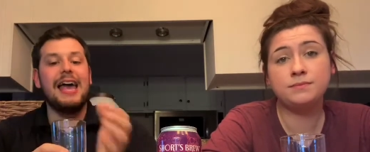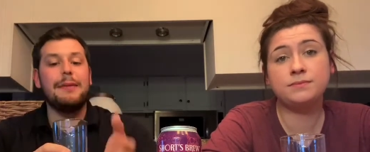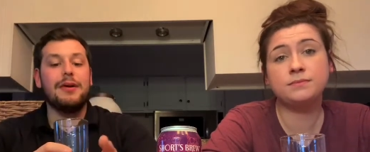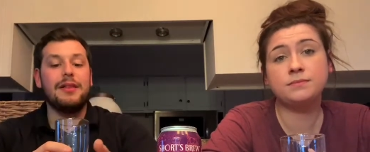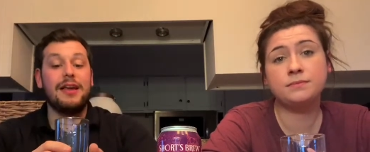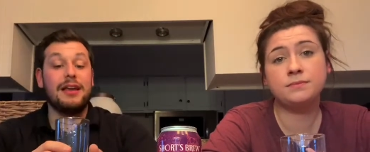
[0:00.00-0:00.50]

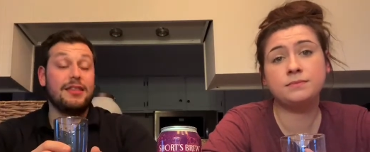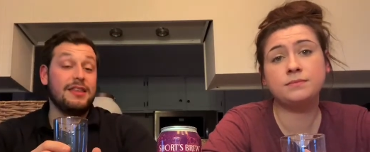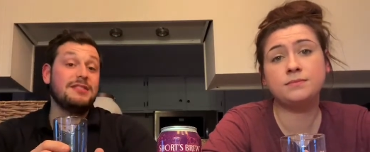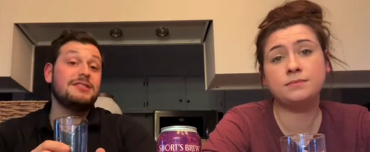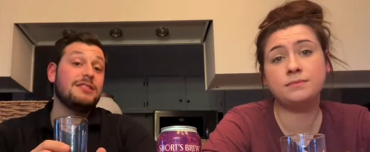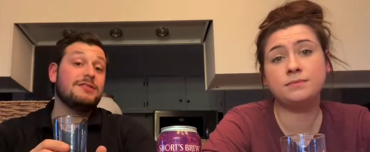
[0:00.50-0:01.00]
Speaker 1: but like
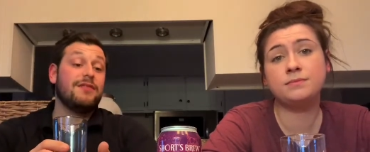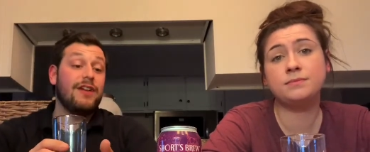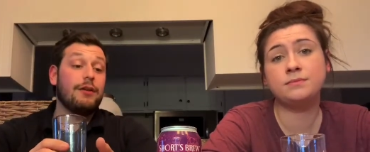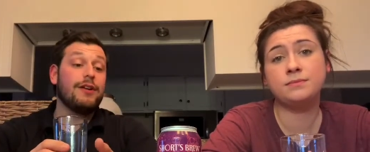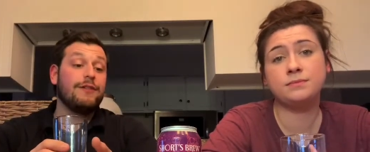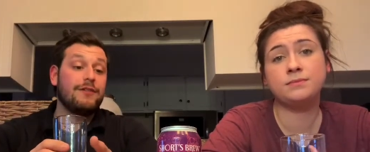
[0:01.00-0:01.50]
this is
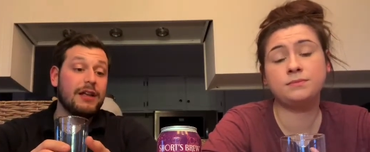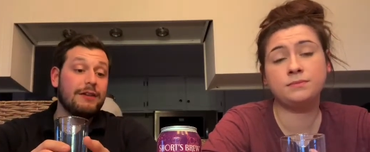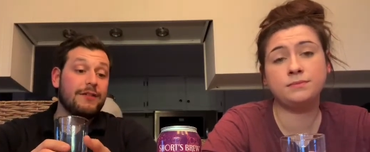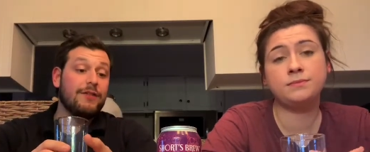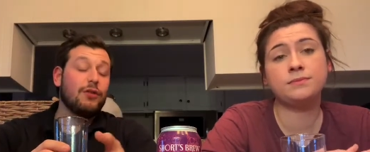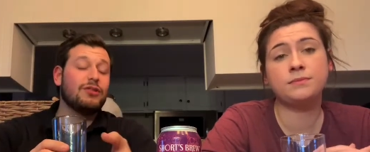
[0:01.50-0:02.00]
very
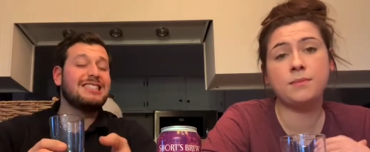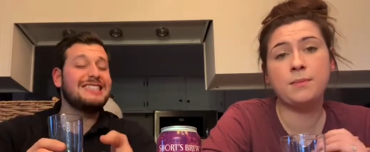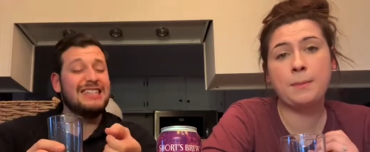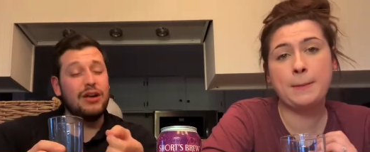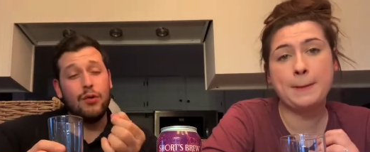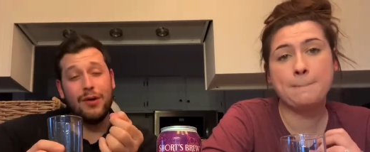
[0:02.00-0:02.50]
flavorful,
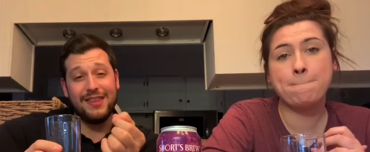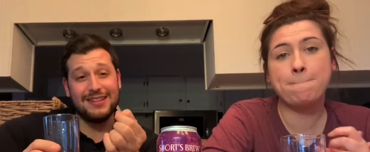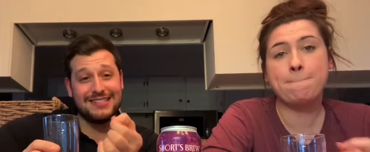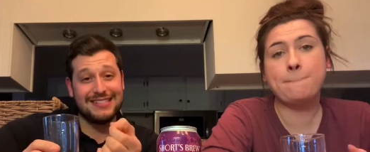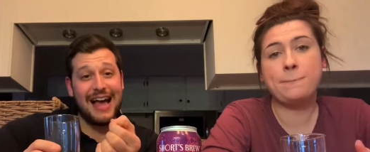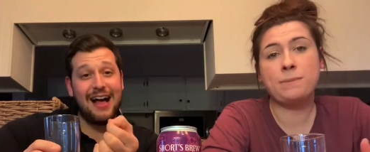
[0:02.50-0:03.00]
still with a
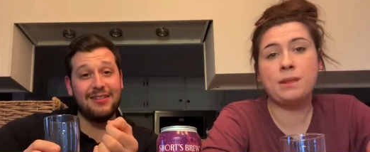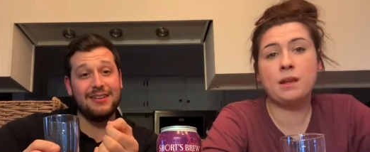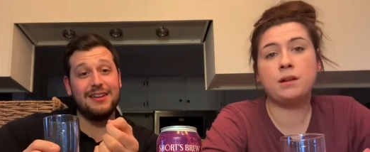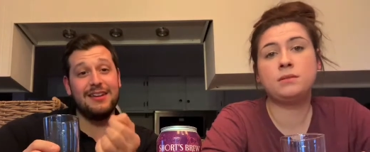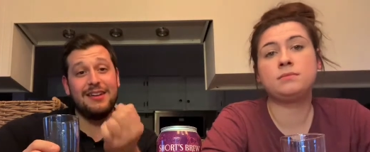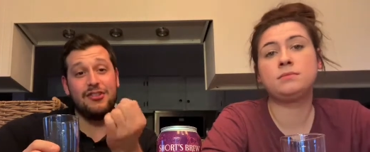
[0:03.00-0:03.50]

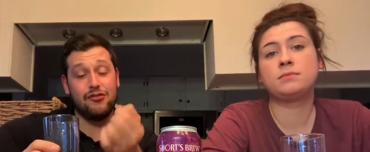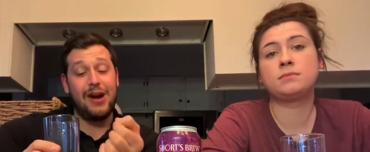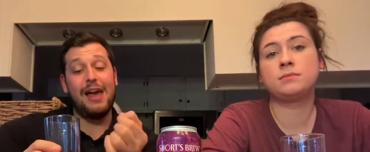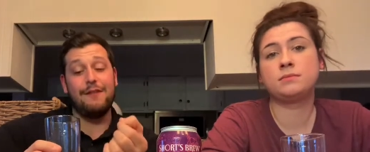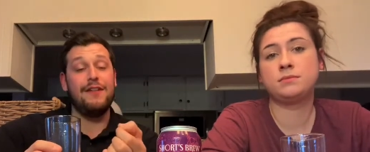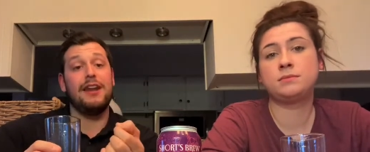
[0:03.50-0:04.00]
solid
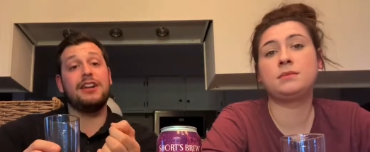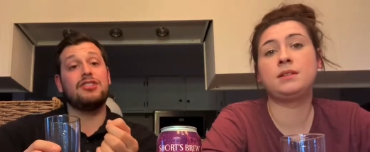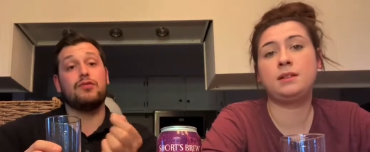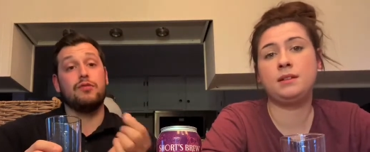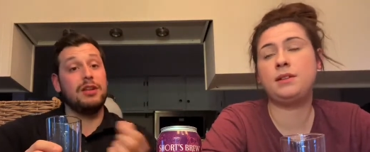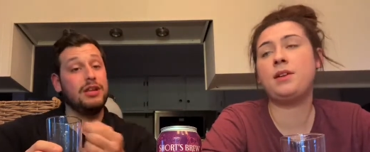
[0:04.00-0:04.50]
dry
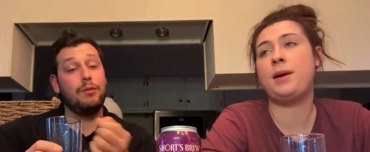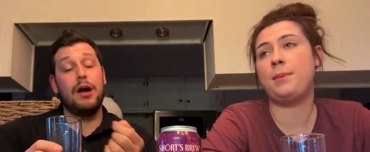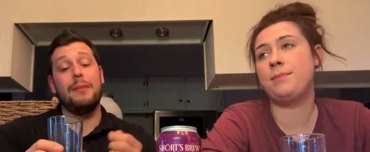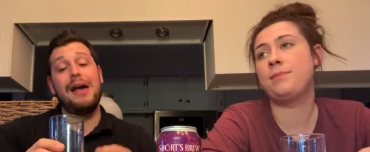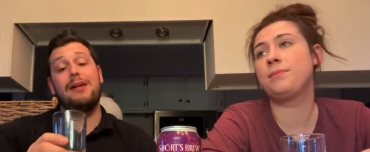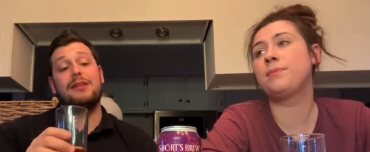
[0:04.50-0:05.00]
finish, really yep.
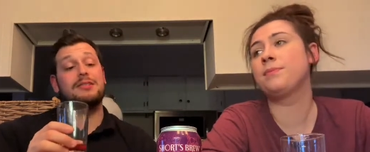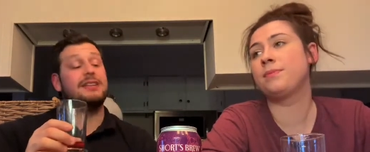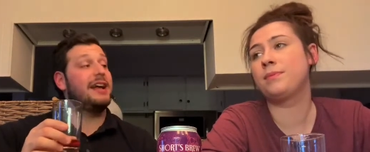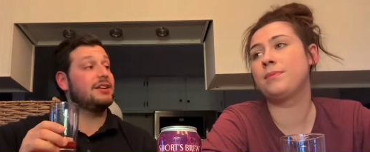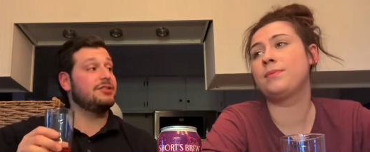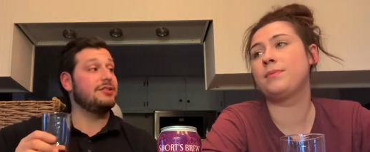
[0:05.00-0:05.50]
well balanced
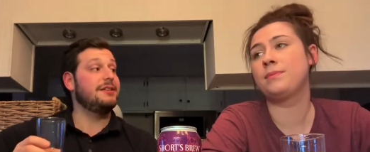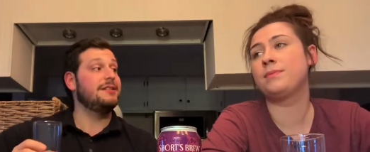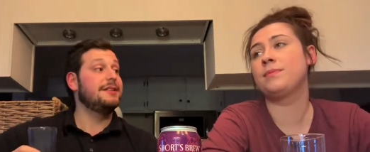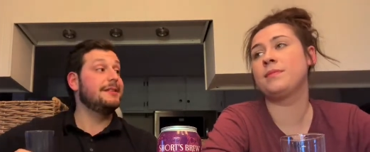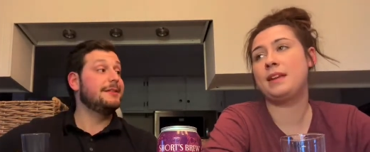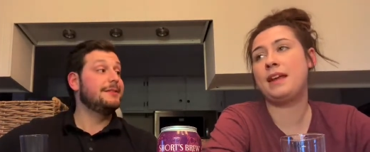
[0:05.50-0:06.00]
actually.
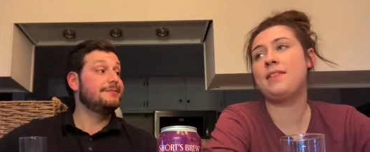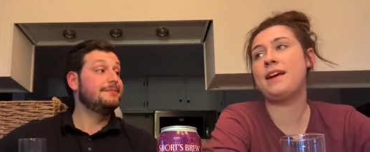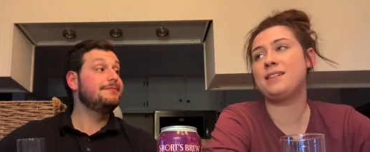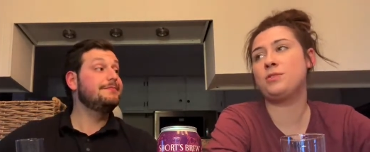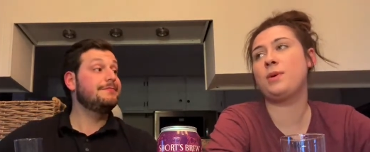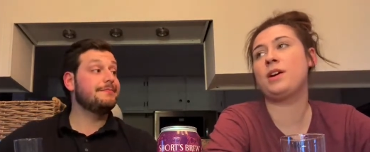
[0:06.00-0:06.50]
Speaker 2: And
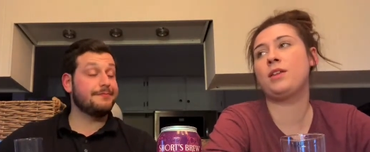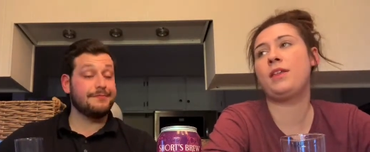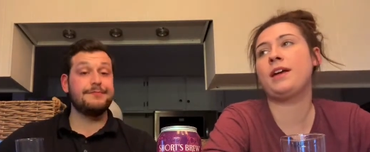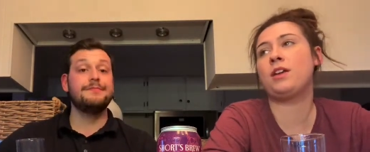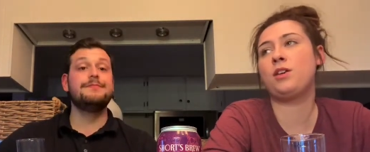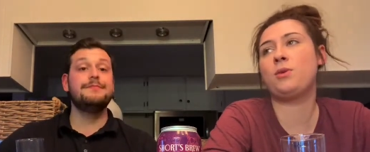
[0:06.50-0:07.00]
that's where
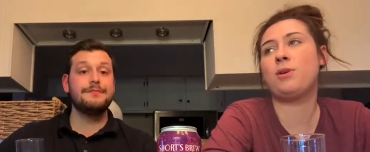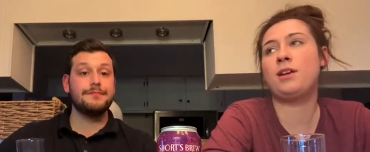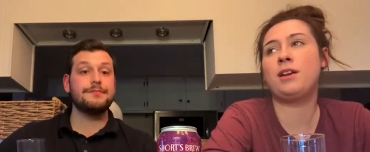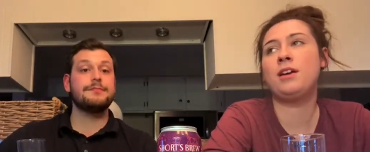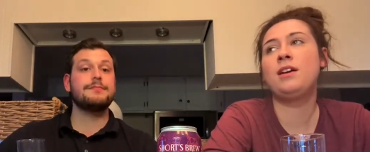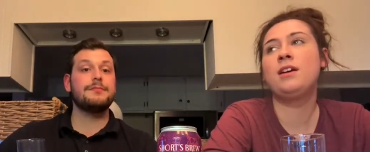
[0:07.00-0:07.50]
like you
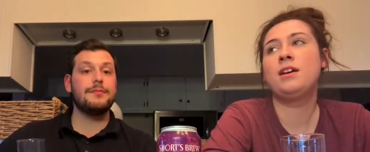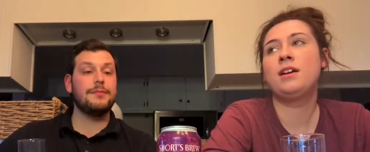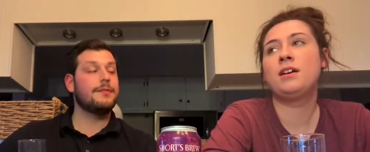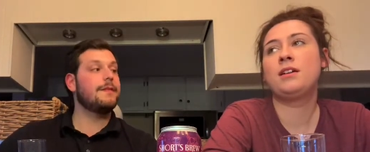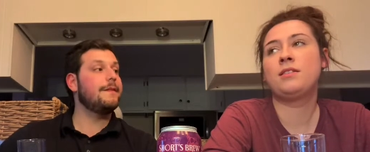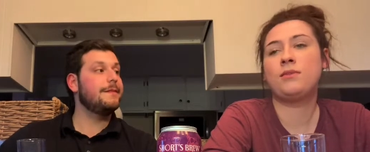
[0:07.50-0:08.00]
would
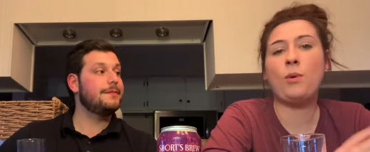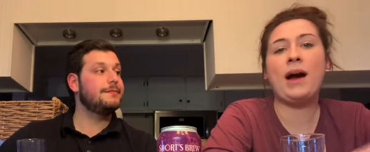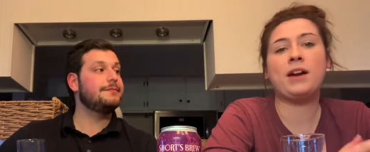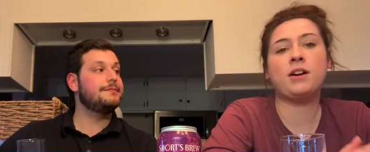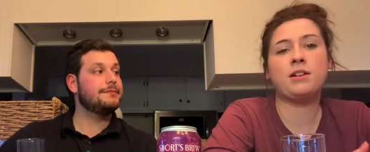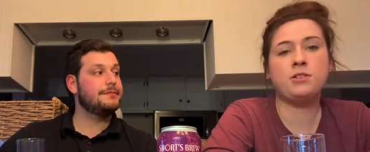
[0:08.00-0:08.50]

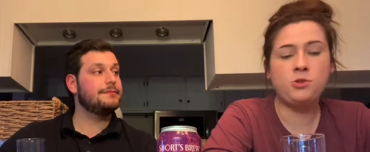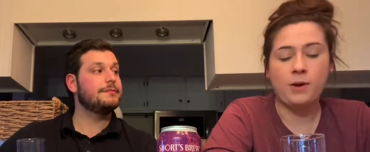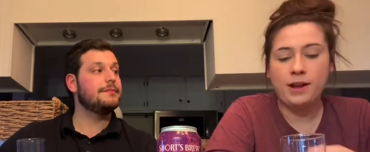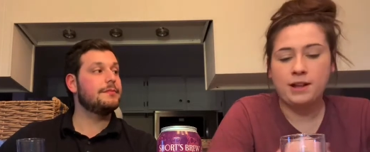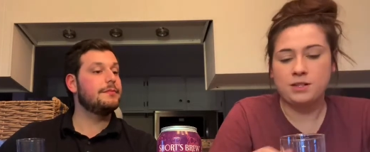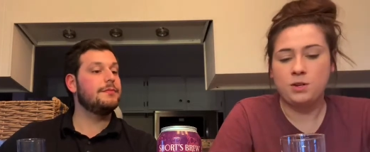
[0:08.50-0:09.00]
why you're
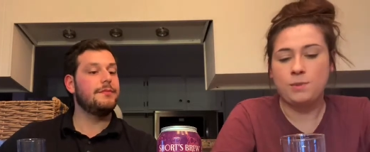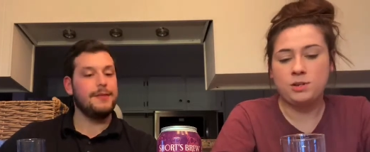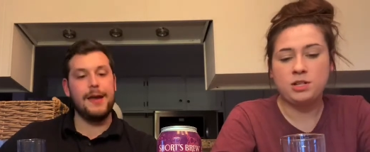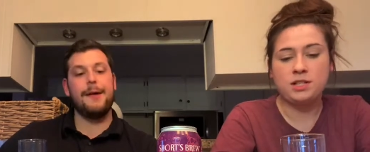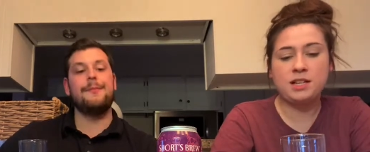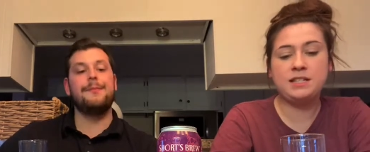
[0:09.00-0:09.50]
enjoying it so
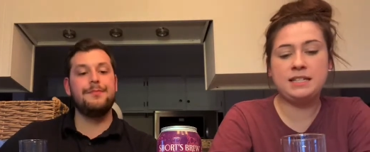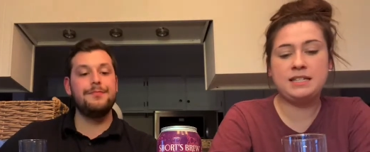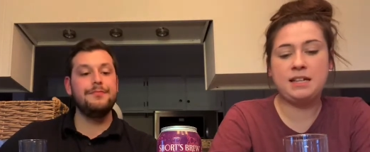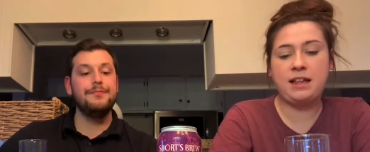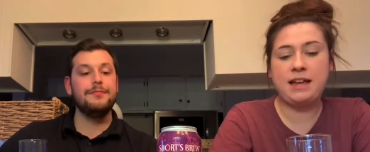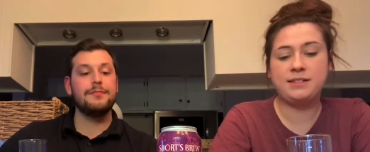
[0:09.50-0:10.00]
much is because it
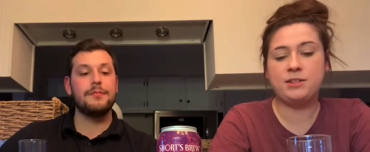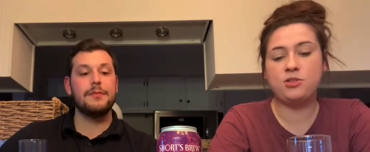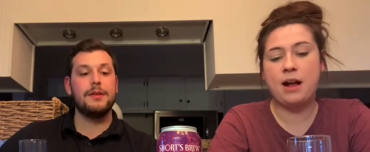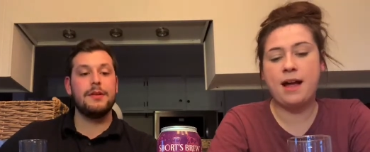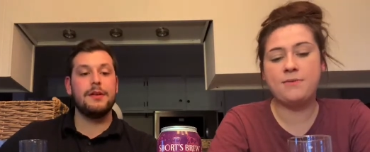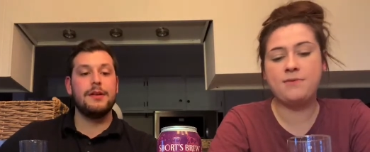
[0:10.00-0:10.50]
still has a
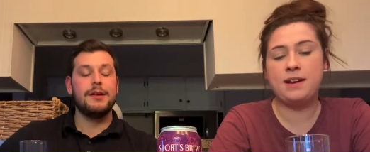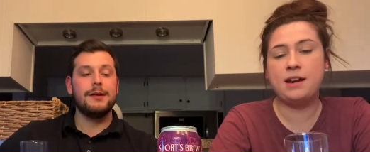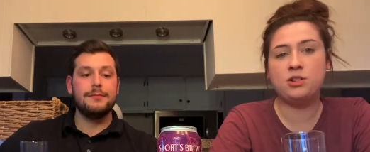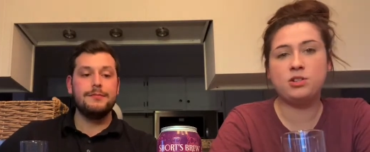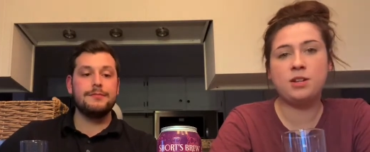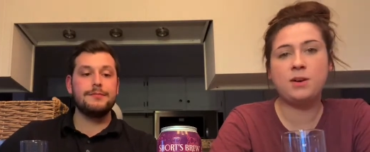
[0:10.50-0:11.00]
dry
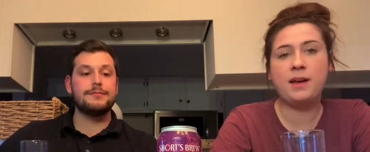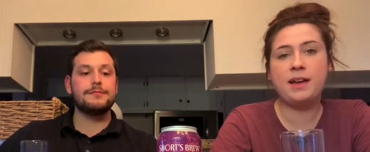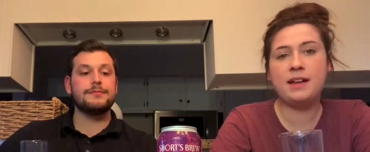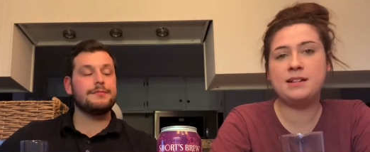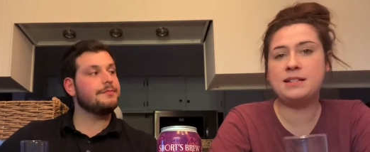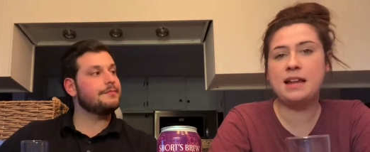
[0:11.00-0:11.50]
finish to it.
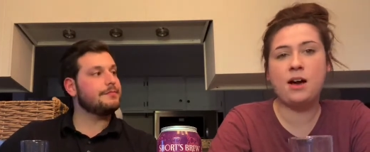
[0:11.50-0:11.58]
It's not